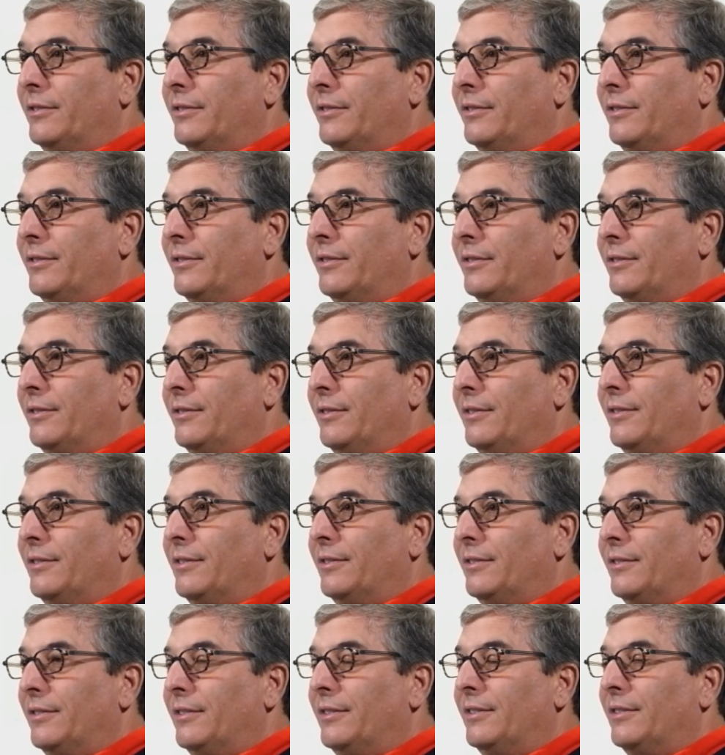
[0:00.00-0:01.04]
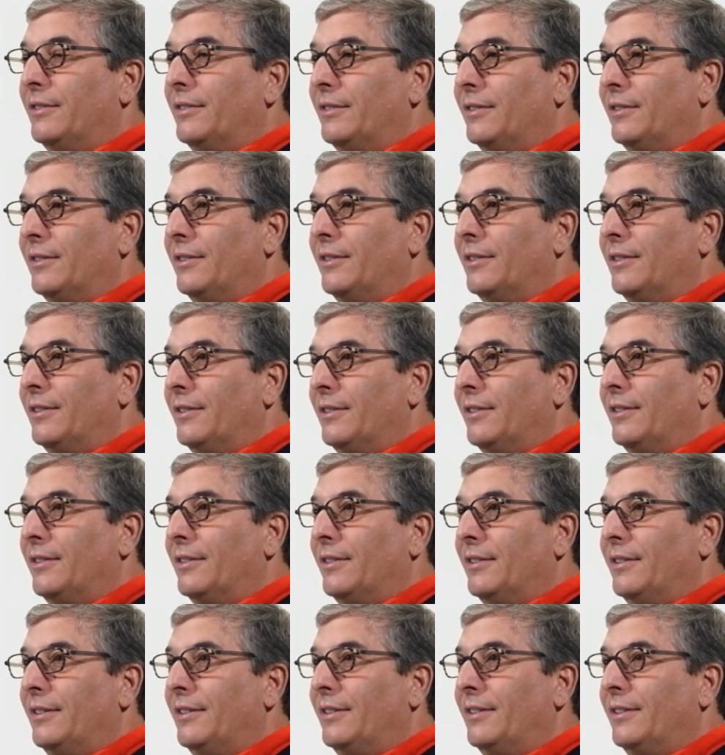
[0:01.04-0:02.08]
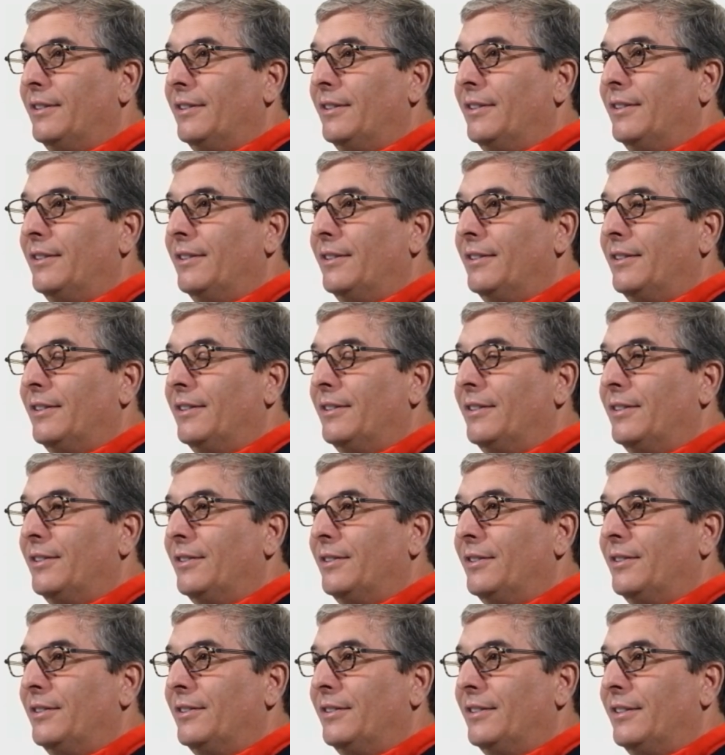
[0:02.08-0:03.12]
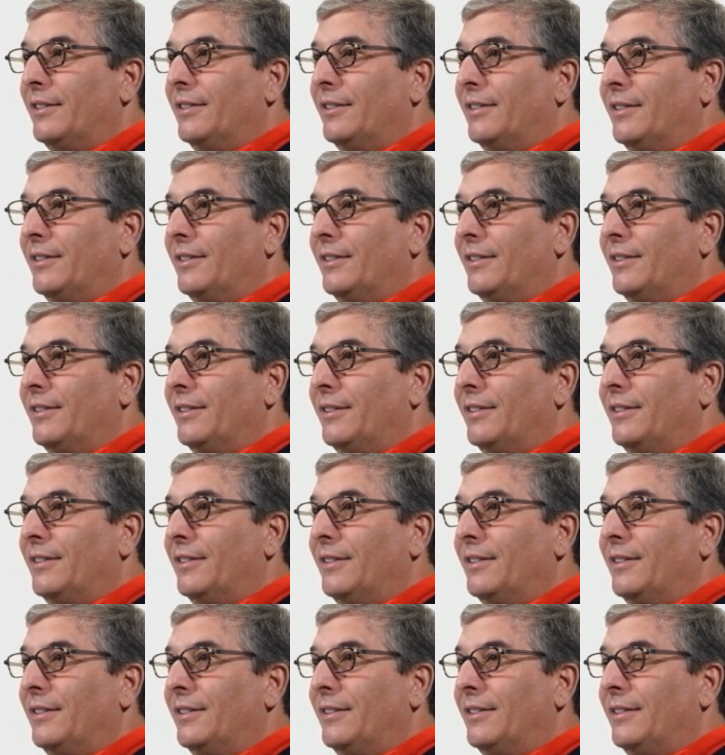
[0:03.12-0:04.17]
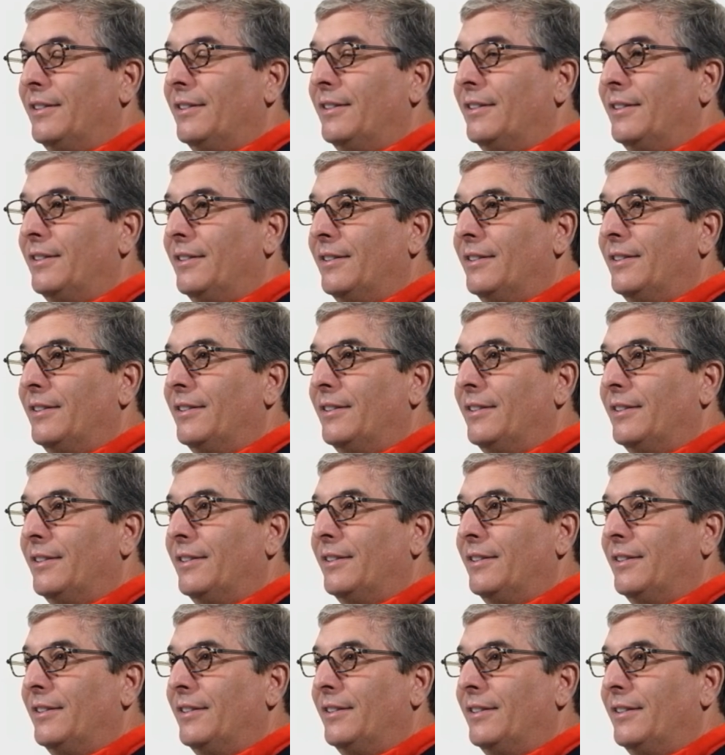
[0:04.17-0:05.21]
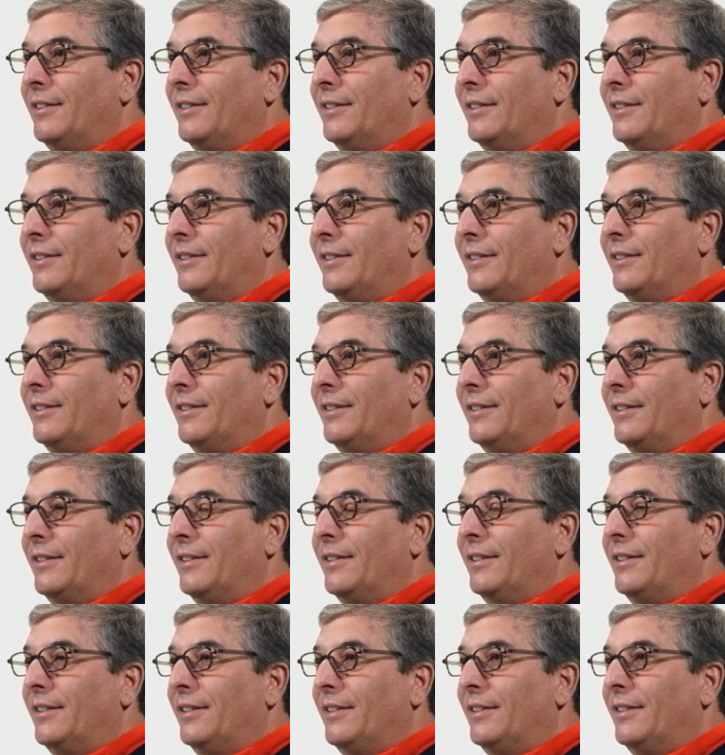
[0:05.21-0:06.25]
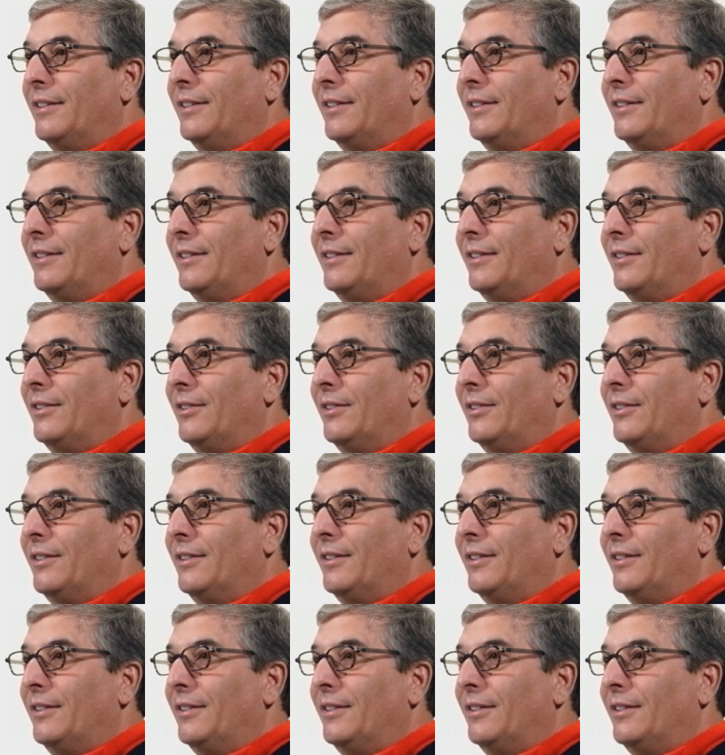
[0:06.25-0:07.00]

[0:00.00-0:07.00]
(silent)